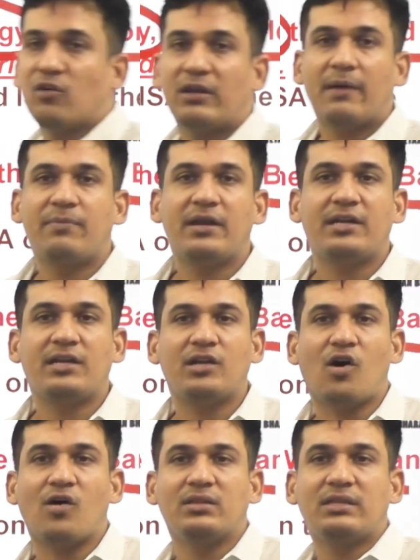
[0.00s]
collaborated
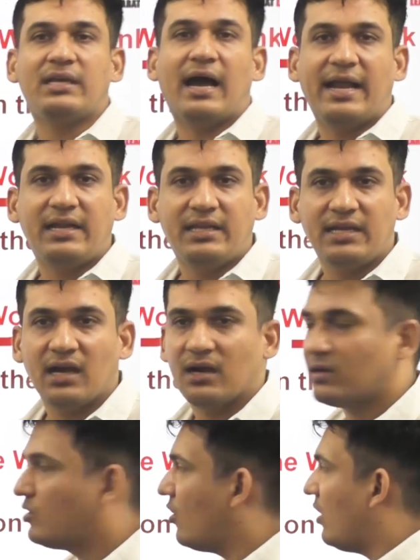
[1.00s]
on the
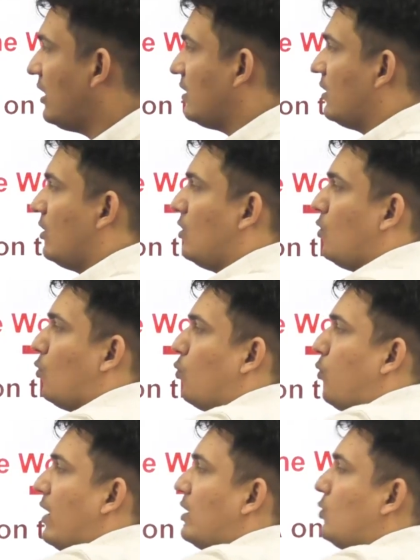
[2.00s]
idea called
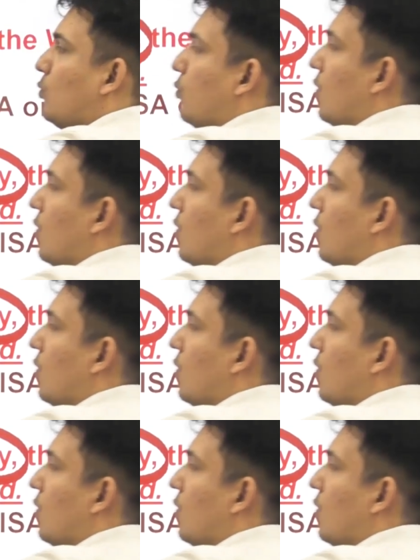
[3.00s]
One